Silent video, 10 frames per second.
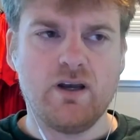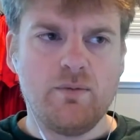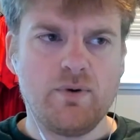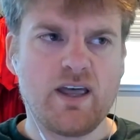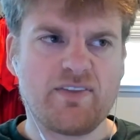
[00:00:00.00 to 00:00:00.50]

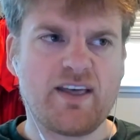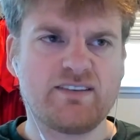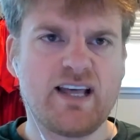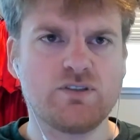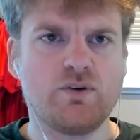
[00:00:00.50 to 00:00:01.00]
But yeah, like
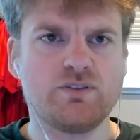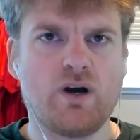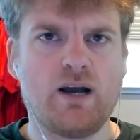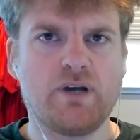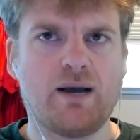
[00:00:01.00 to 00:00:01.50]
that was always
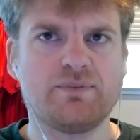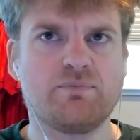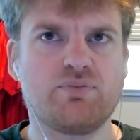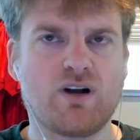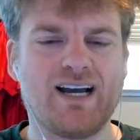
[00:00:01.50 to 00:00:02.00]
why I'm
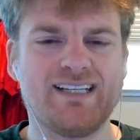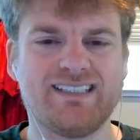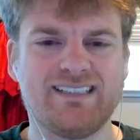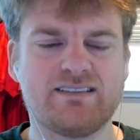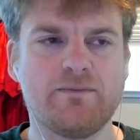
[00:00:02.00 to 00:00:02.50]

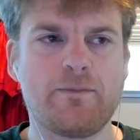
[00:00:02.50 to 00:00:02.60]
surprised it's